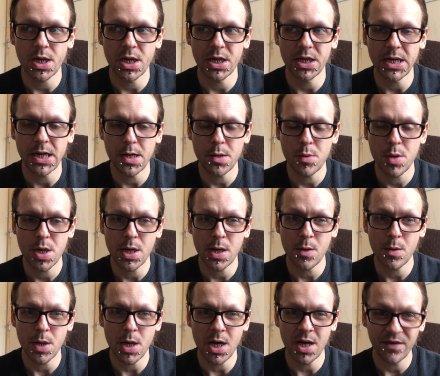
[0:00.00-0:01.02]
an hour and
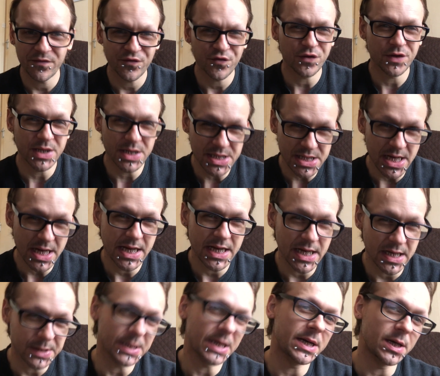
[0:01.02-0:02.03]
a half during the day,
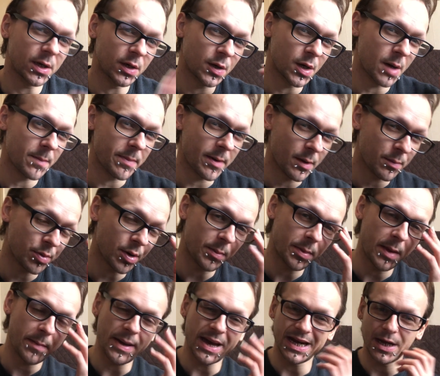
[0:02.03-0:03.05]
and then
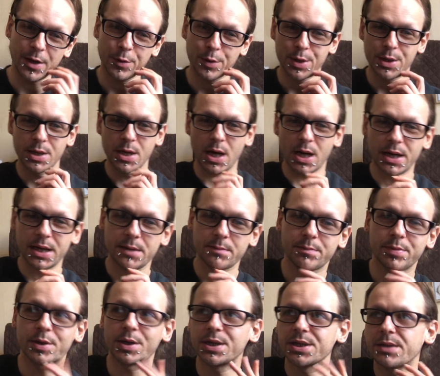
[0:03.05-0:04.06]
probably about an hour at night.
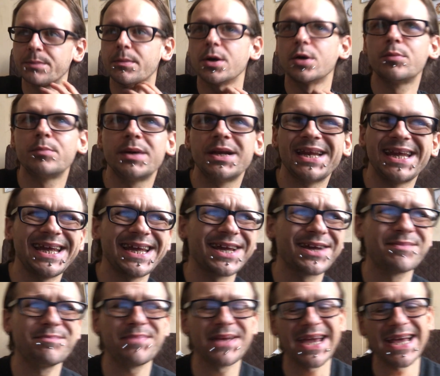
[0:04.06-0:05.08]
But at the moment, it
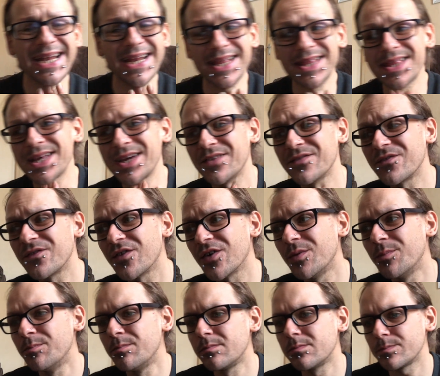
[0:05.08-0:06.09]
can be anything
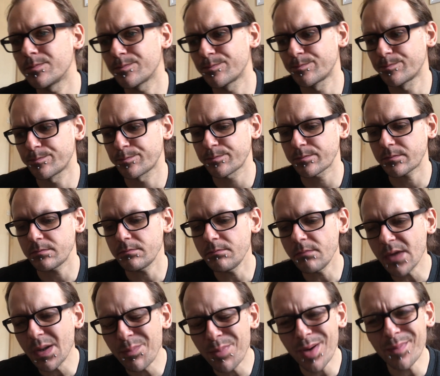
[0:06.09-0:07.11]
from
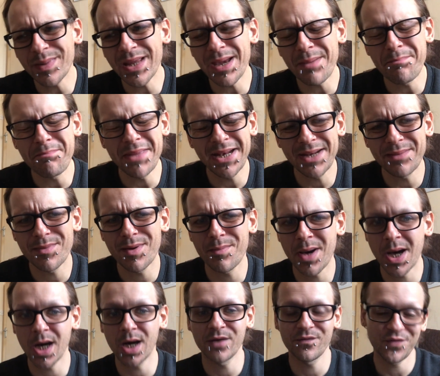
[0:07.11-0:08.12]
probably a minimum
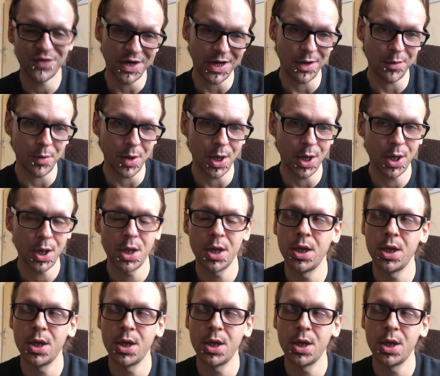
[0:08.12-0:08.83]
half an hour